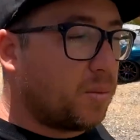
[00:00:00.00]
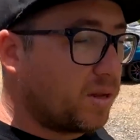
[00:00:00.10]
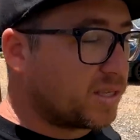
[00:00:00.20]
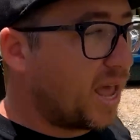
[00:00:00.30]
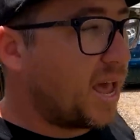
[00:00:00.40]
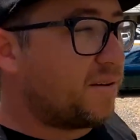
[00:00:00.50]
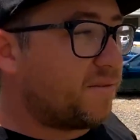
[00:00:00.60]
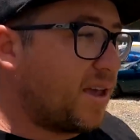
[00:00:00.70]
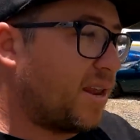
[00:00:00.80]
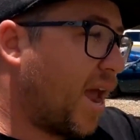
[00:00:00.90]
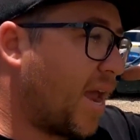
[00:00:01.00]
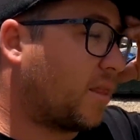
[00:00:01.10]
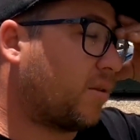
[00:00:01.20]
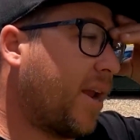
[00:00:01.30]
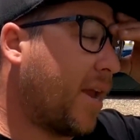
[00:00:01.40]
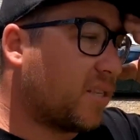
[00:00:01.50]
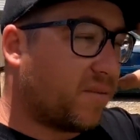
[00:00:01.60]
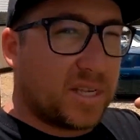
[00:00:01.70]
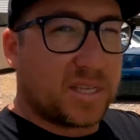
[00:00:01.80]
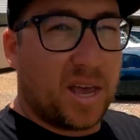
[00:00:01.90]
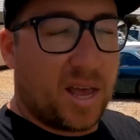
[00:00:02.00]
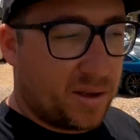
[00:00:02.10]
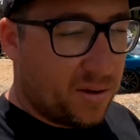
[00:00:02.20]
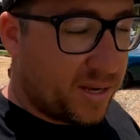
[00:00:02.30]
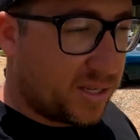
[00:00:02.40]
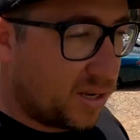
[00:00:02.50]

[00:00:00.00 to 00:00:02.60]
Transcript: wants Advan A3As for this car, guys.